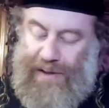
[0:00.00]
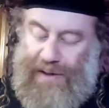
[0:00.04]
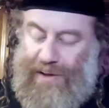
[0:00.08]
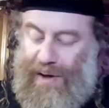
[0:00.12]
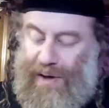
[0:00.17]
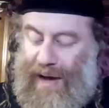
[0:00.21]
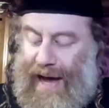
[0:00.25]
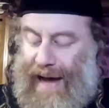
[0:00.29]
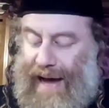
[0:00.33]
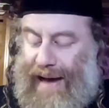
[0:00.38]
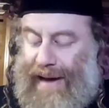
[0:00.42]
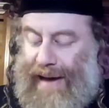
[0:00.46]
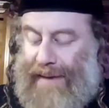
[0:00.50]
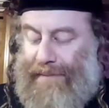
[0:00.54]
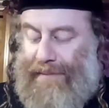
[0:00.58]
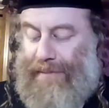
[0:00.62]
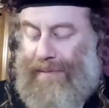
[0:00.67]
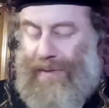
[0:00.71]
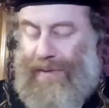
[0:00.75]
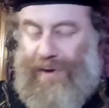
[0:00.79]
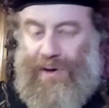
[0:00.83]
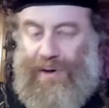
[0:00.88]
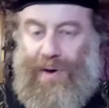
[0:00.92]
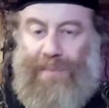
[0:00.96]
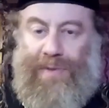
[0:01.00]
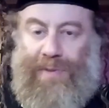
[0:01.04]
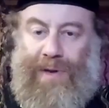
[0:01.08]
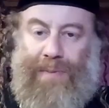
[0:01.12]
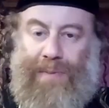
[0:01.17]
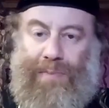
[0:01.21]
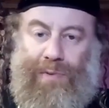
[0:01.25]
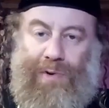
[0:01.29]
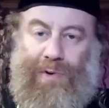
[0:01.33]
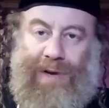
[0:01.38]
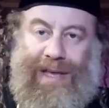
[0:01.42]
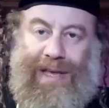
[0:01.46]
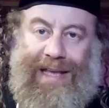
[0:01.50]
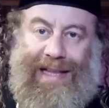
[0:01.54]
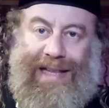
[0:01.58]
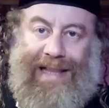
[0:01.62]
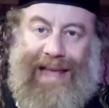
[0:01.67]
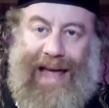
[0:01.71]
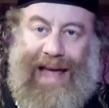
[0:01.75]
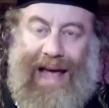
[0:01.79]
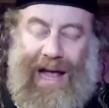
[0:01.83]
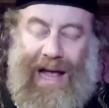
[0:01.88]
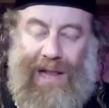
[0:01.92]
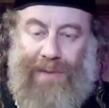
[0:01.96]
So um, Yom Kippur can
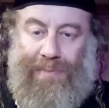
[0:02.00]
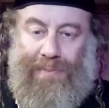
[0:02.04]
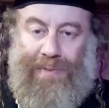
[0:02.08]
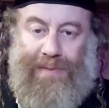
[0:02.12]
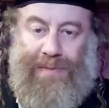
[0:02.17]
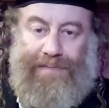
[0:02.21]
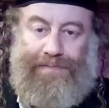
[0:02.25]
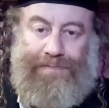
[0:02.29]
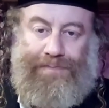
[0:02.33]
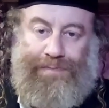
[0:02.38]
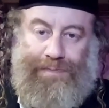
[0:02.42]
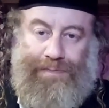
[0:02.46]
help